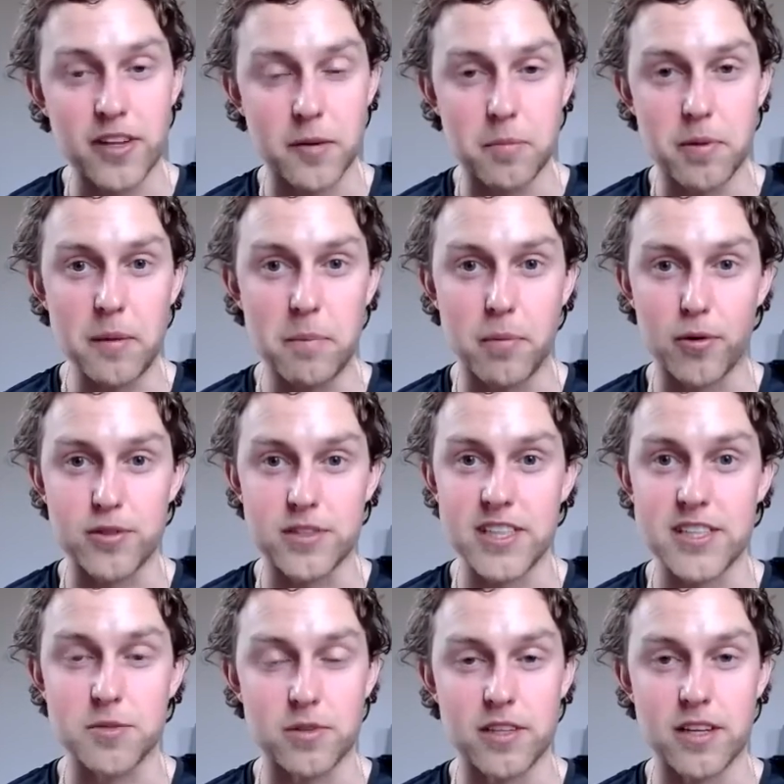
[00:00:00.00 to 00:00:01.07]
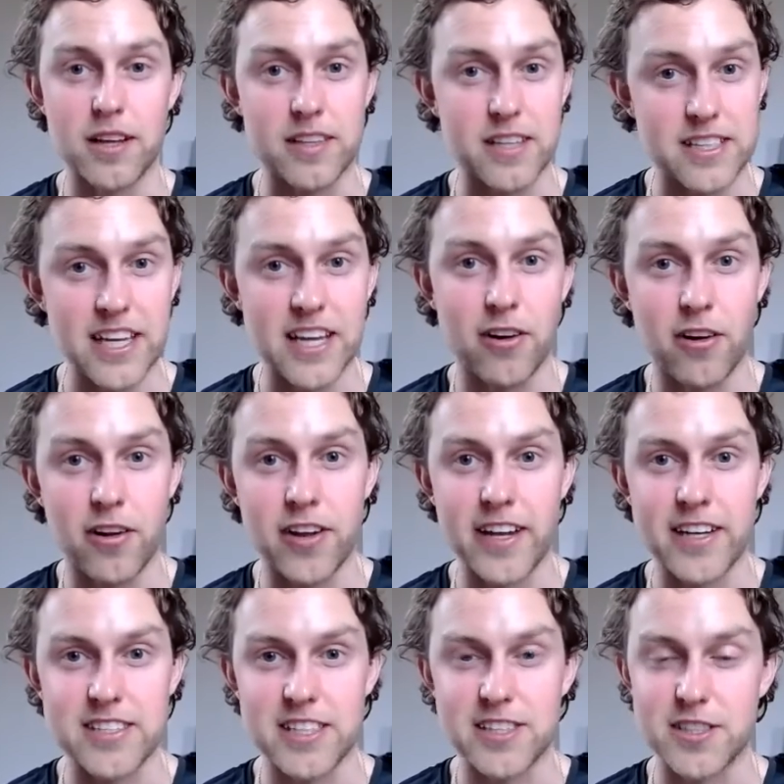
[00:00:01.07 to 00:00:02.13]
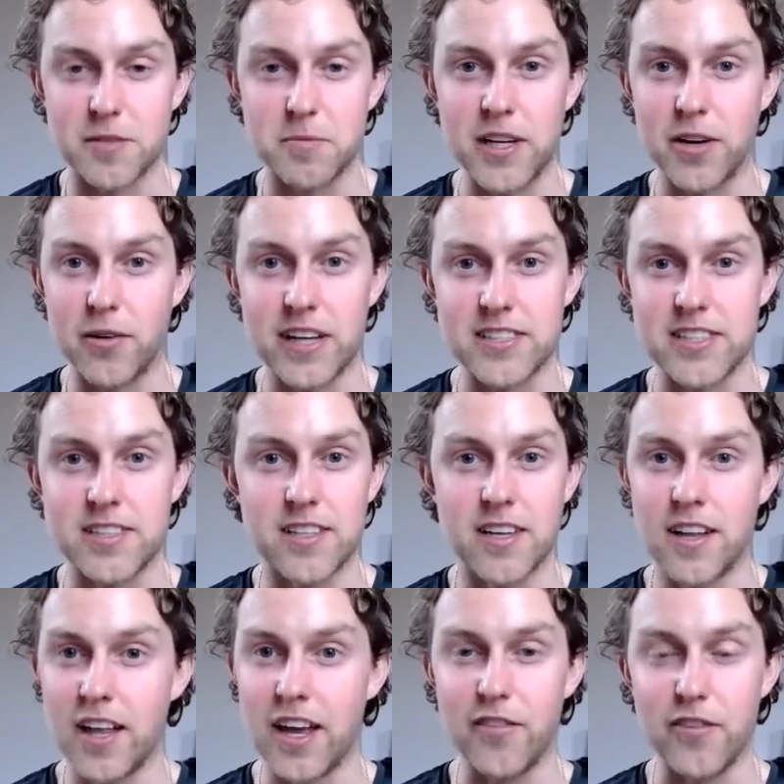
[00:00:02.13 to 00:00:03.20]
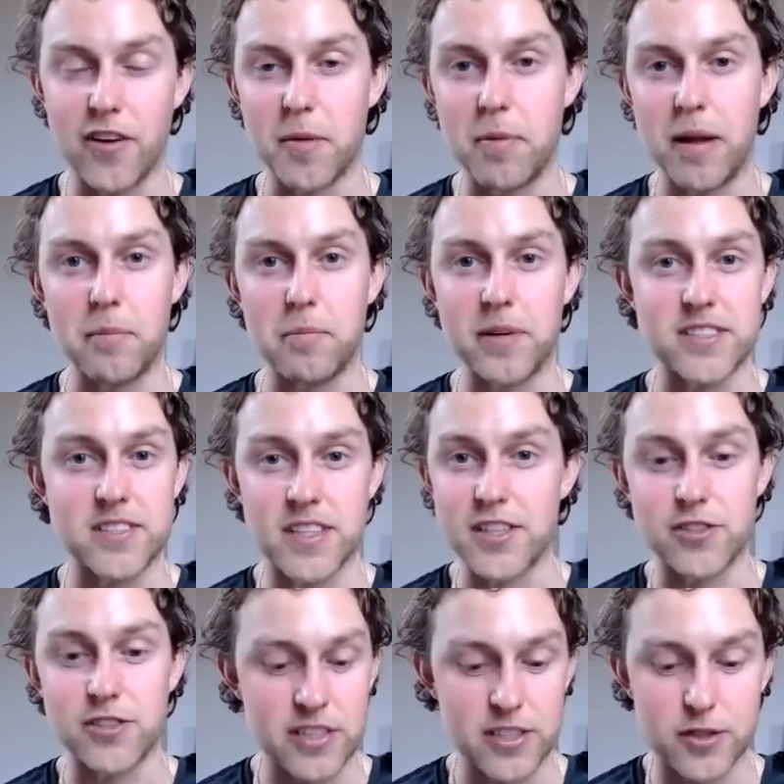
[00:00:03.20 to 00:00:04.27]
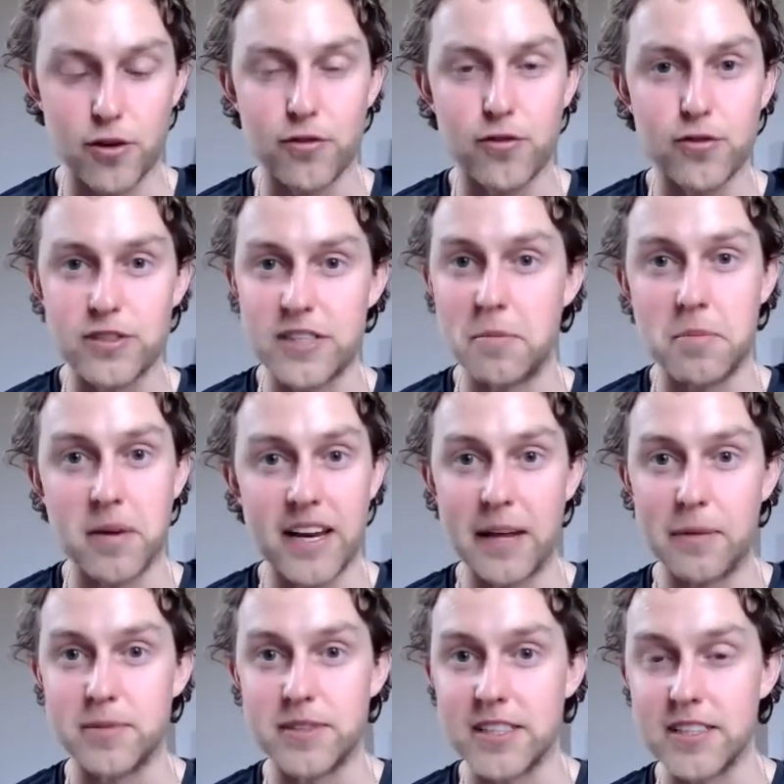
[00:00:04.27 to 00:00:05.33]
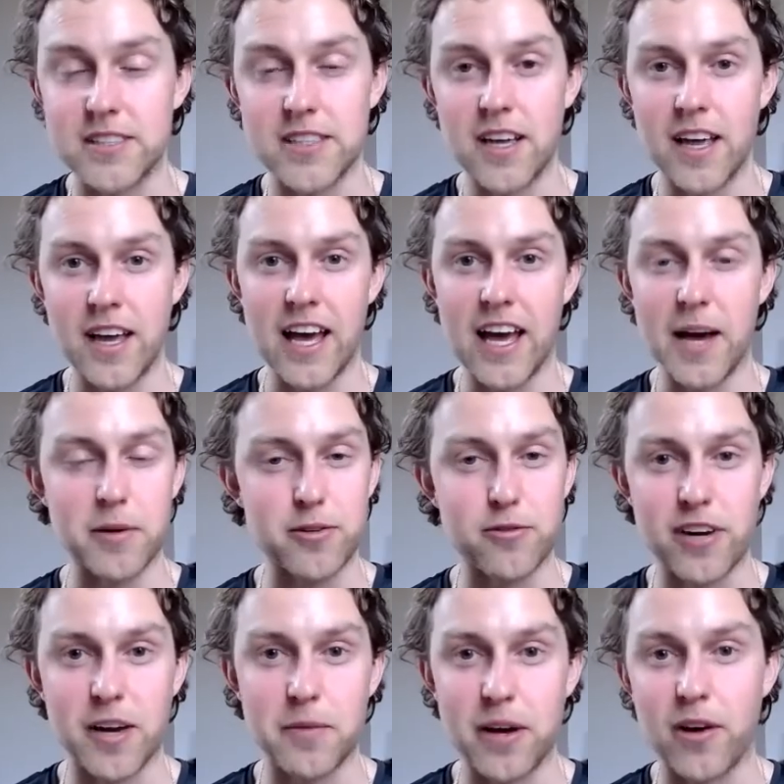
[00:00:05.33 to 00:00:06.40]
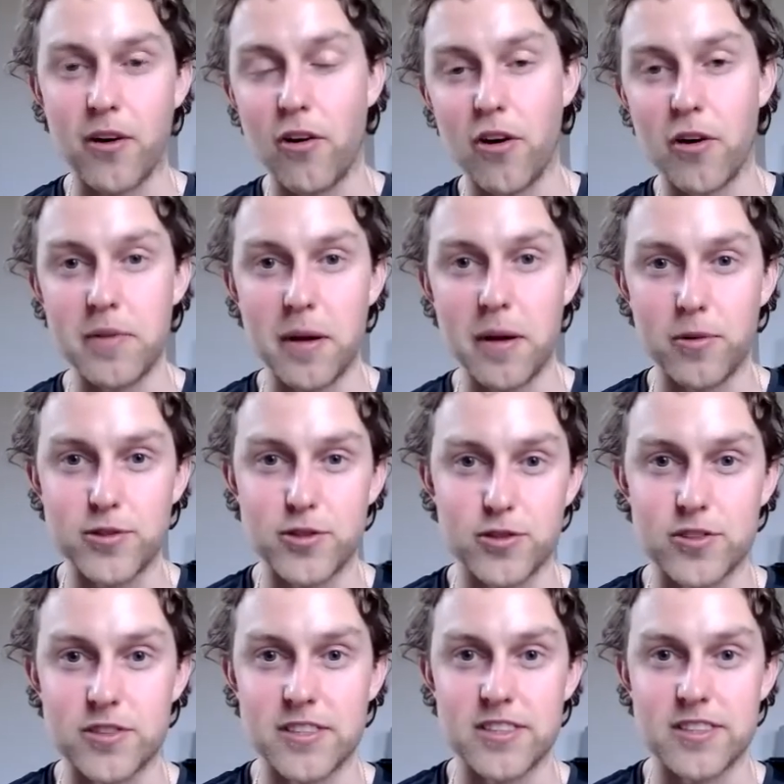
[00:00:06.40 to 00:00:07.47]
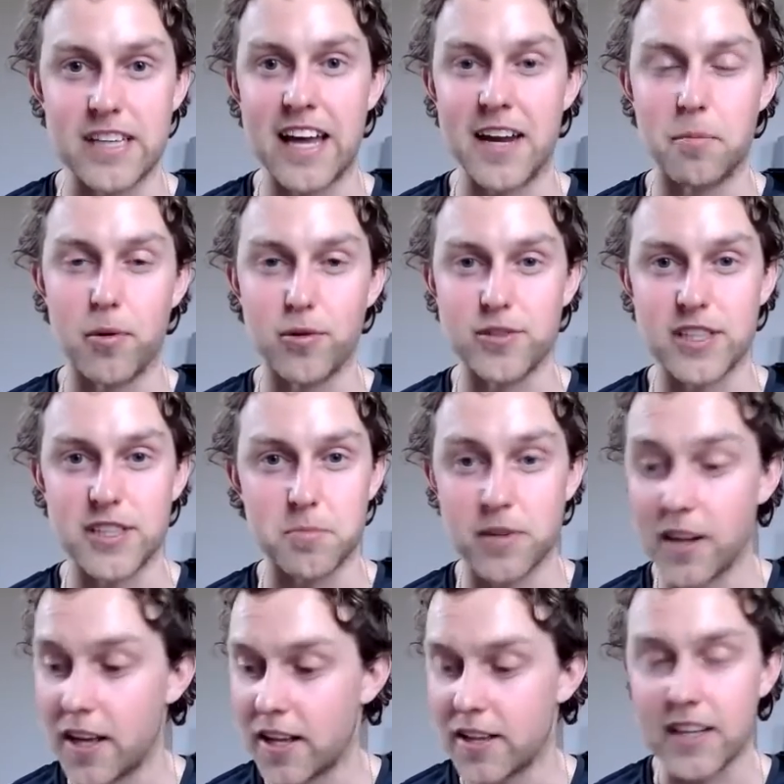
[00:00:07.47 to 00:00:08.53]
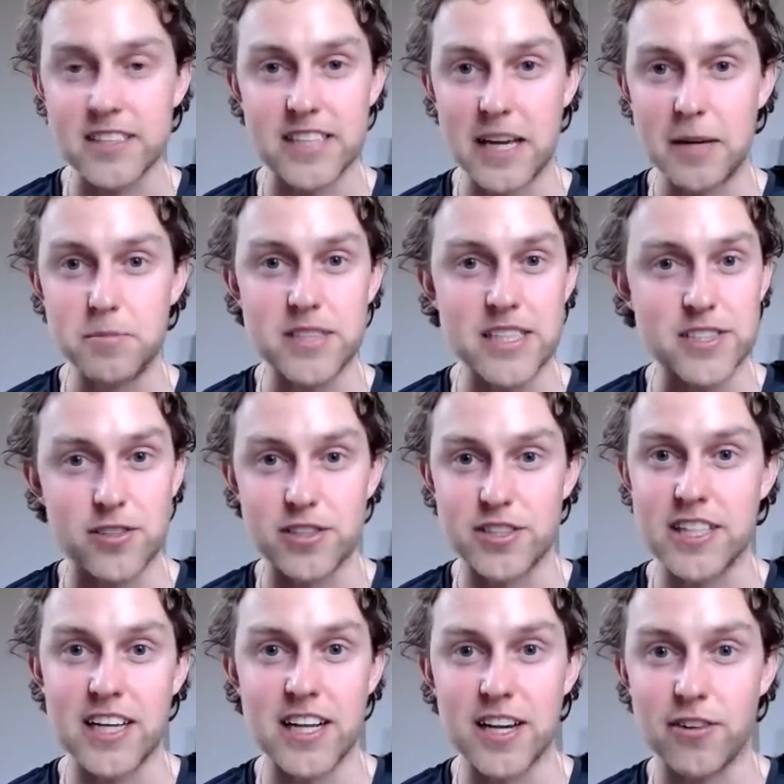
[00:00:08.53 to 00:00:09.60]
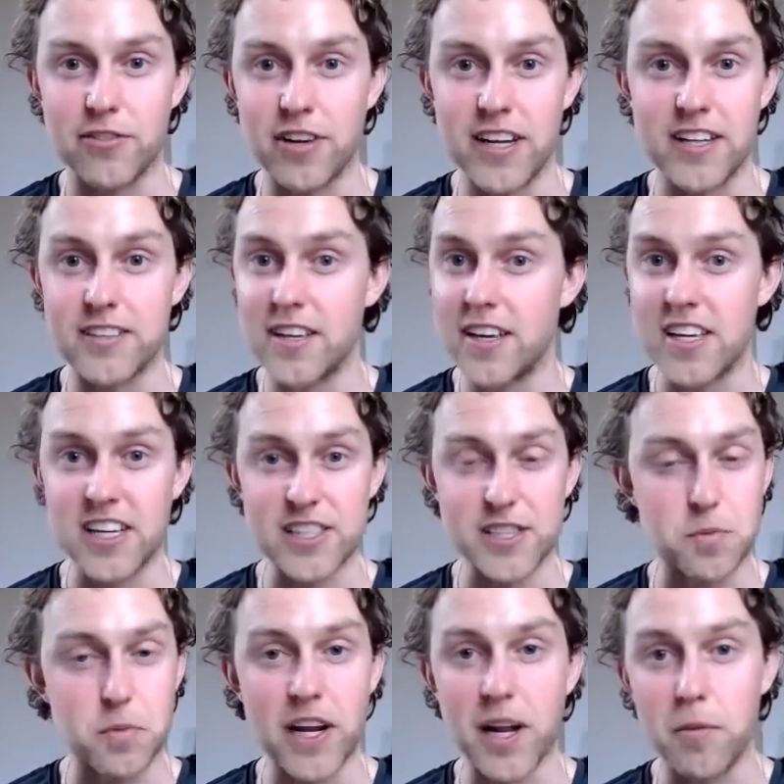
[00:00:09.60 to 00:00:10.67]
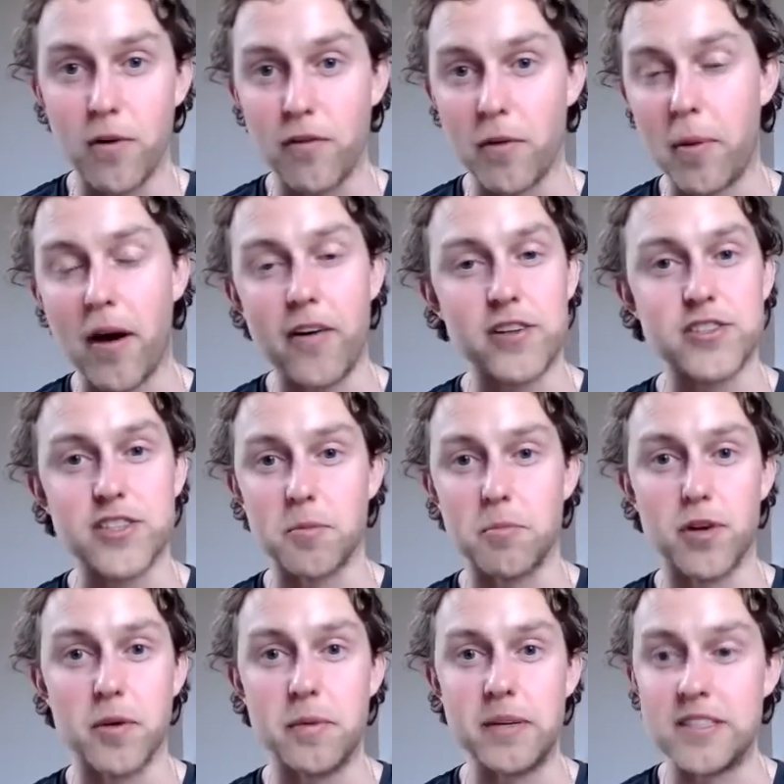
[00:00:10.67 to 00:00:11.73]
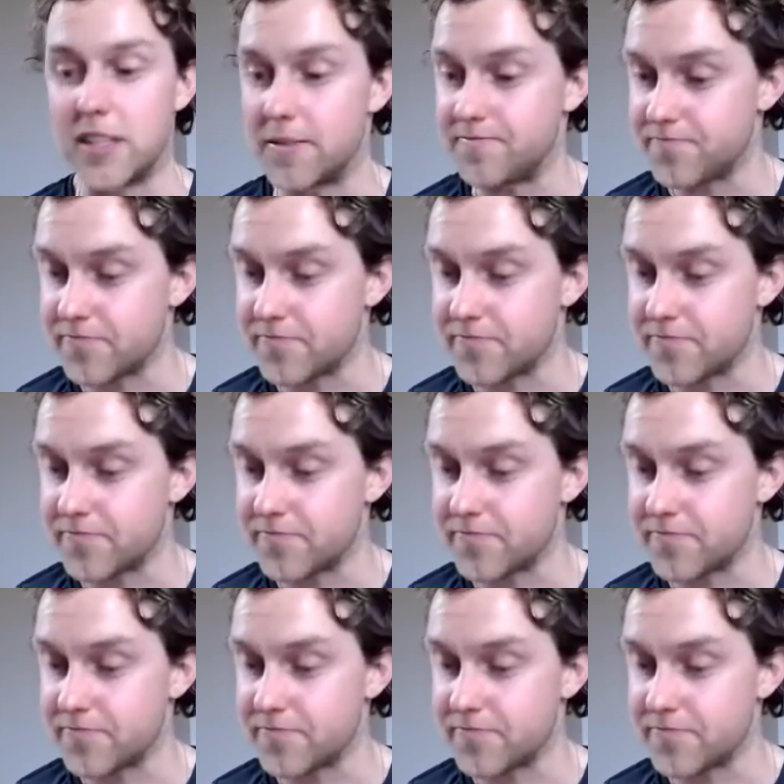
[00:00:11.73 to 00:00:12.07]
of the complete proteins that contain all 9 essential amino acids. If you're on a plant-based diet, you're eating tofu, tempeh, and hemp seeds. I don't recommend Colman that much just because it's added process. But like the hemp seeds are a single ingredient. You can sprinkle them over porridge. You can put them